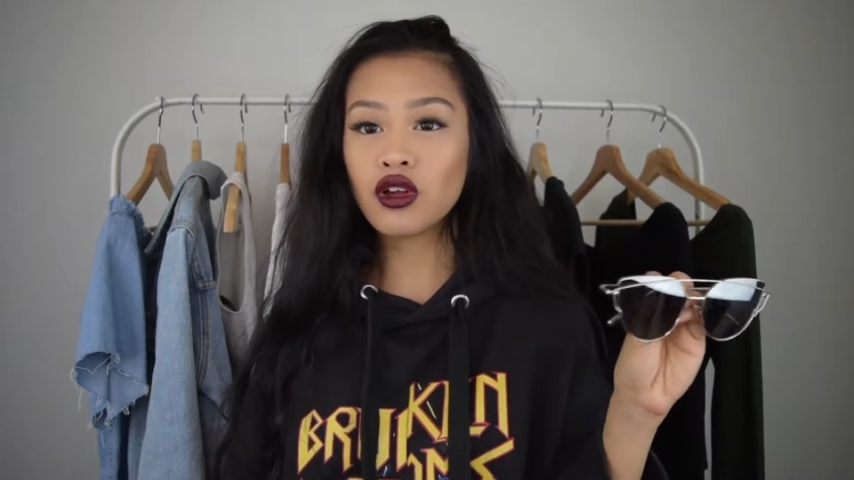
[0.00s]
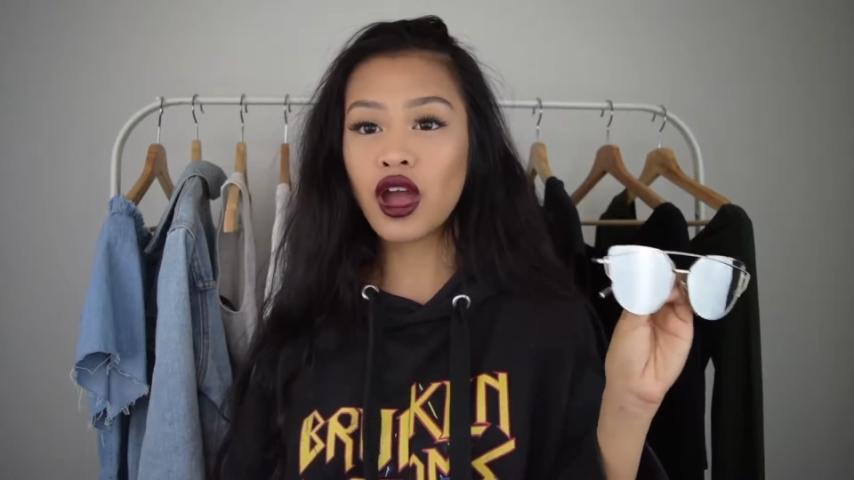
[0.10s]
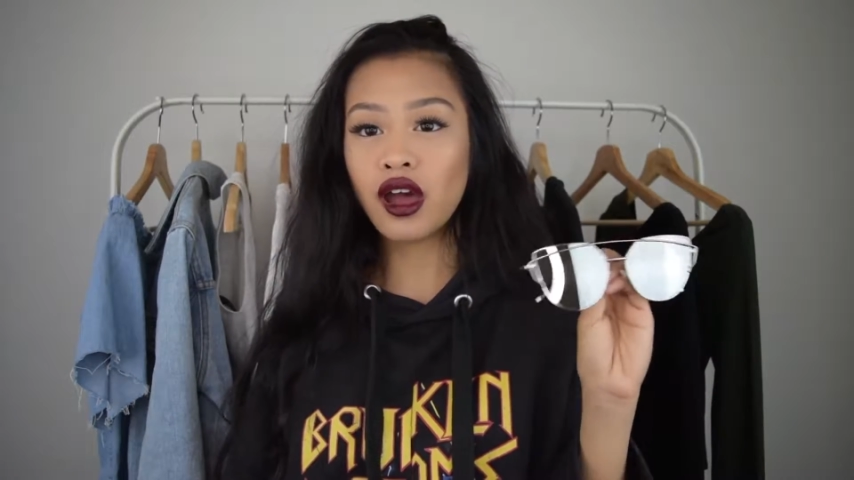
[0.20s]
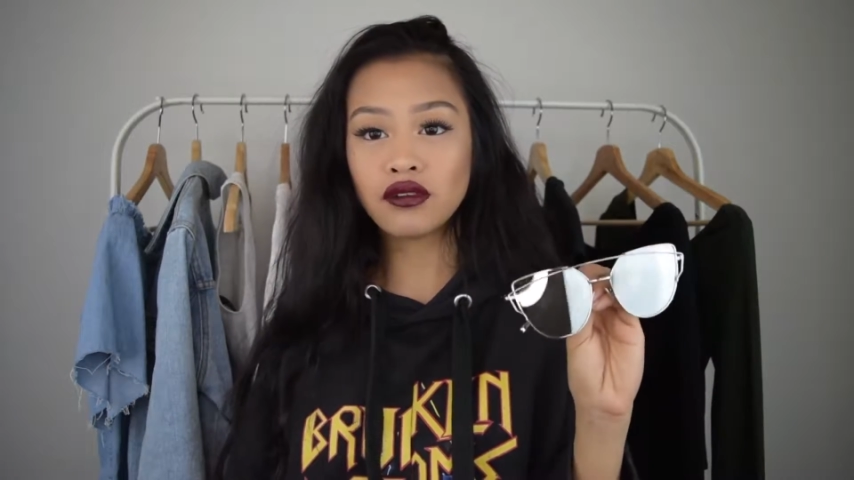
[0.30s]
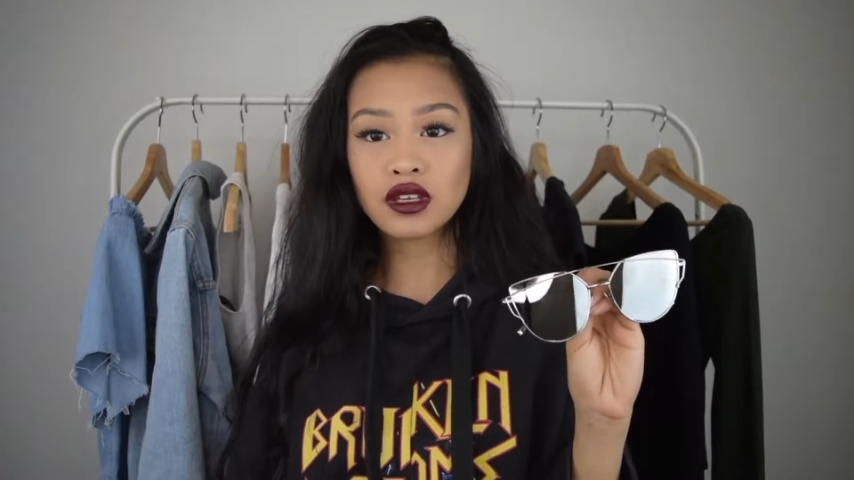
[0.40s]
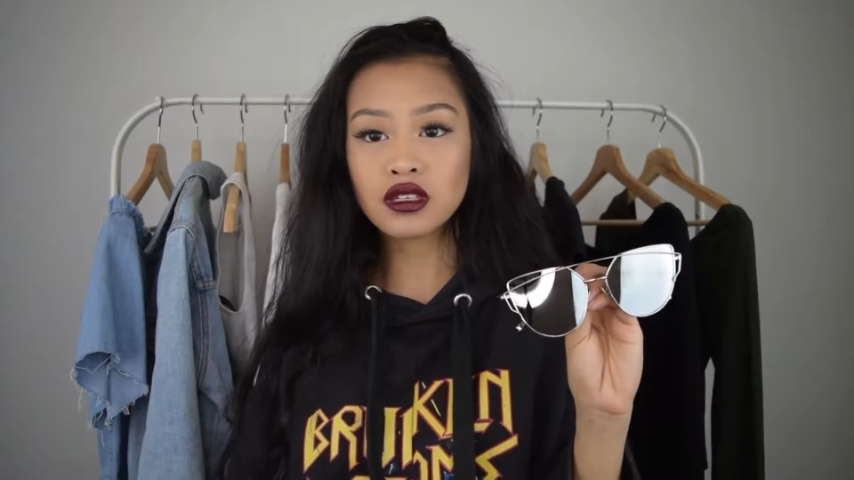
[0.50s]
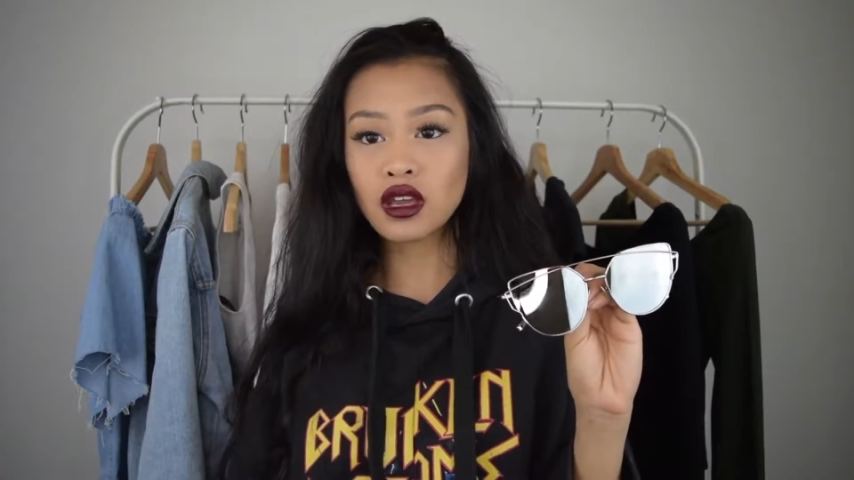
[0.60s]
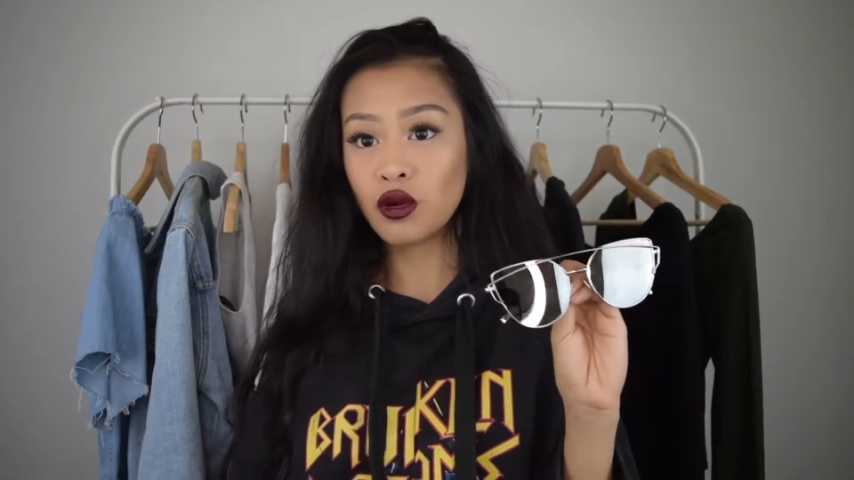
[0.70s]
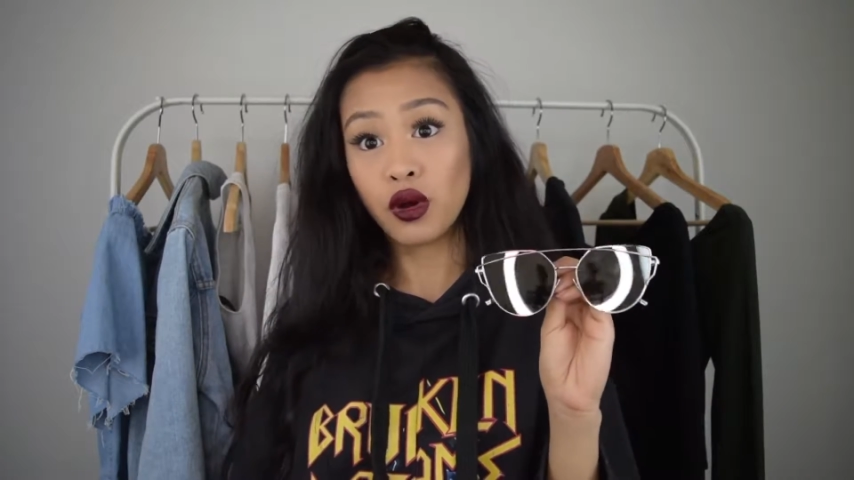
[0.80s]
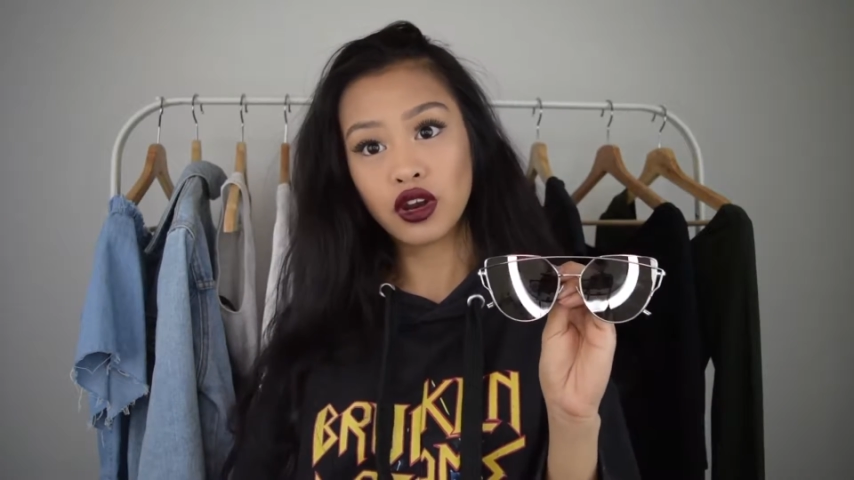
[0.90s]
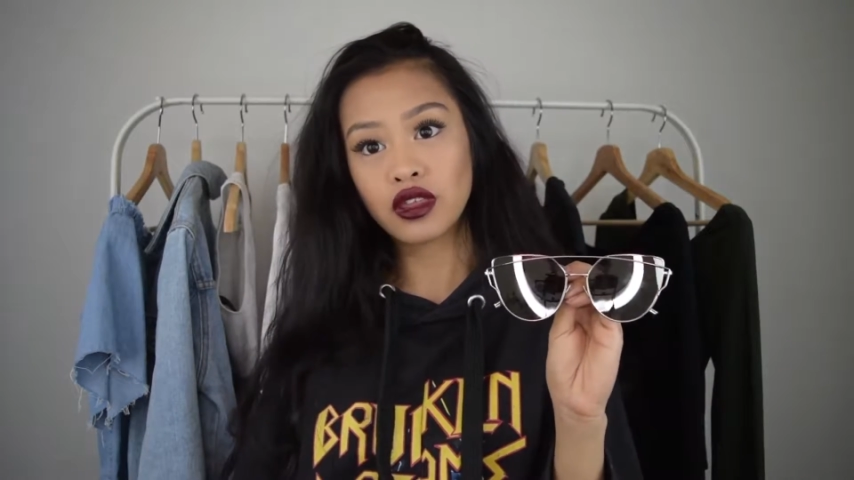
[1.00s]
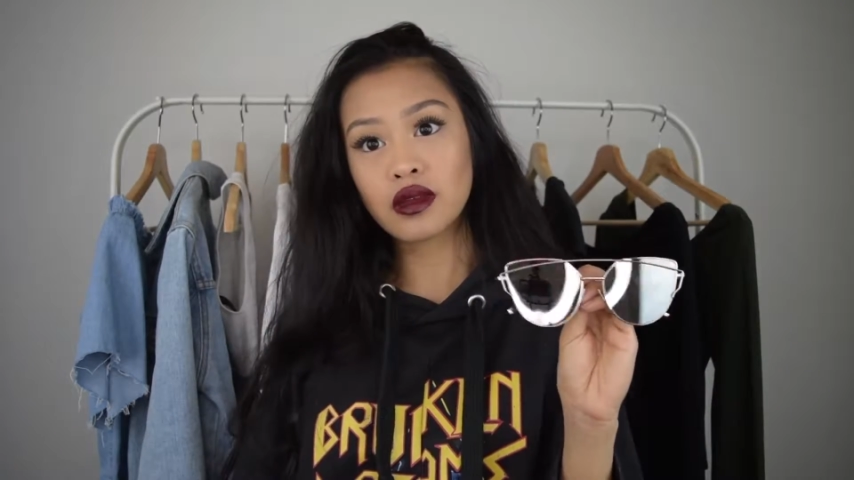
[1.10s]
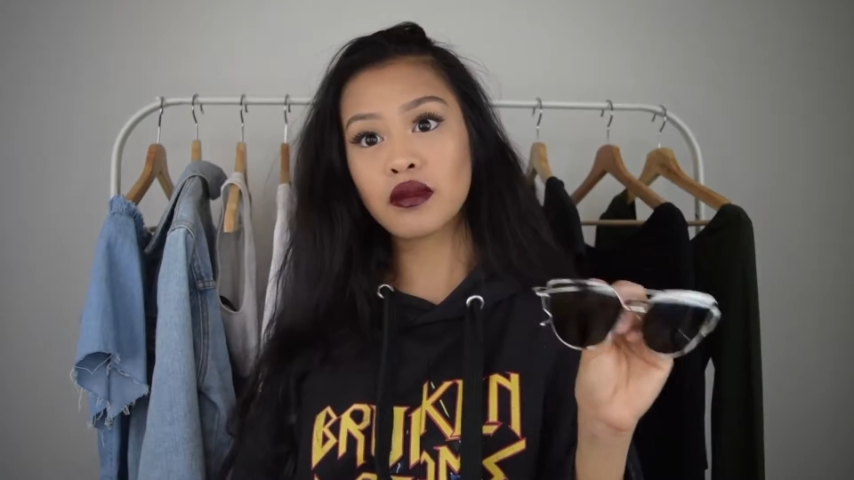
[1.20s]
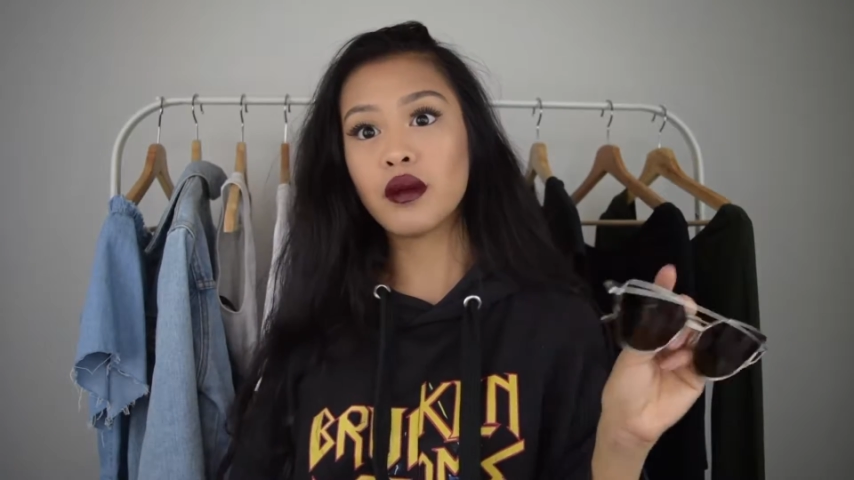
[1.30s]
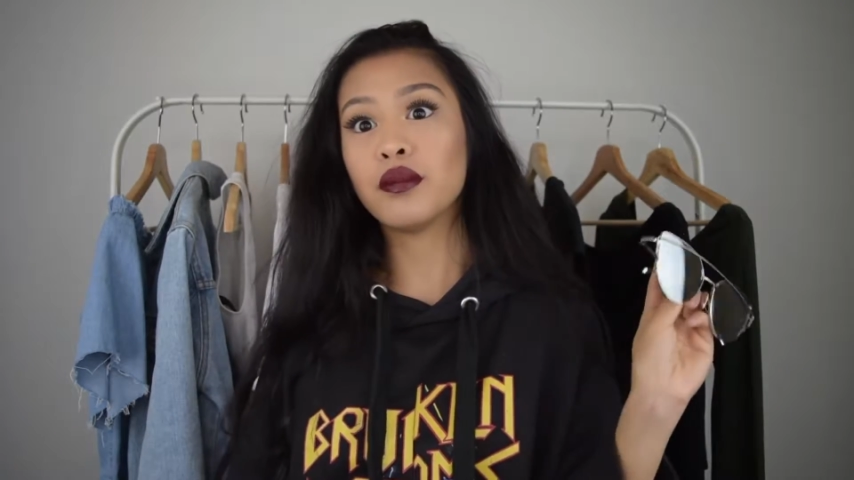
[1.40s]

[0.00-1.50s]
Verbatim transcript: have these, and I'm one of them,